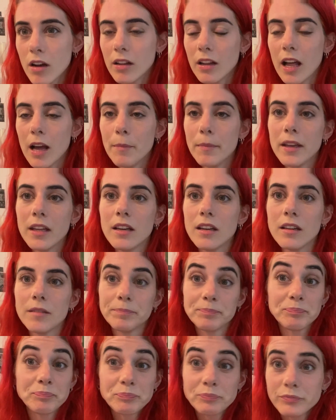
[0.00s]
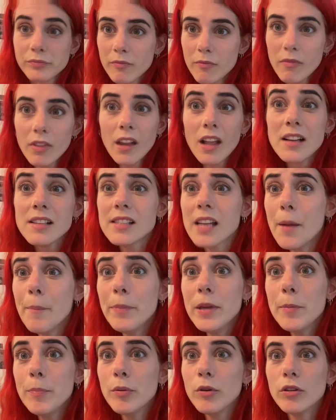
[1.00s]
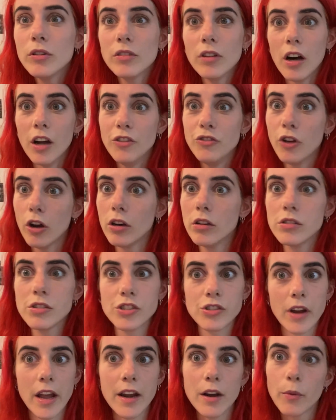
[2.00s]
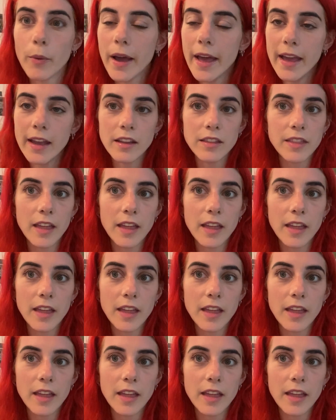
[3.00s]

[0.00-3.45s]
I mean, some people know straight away.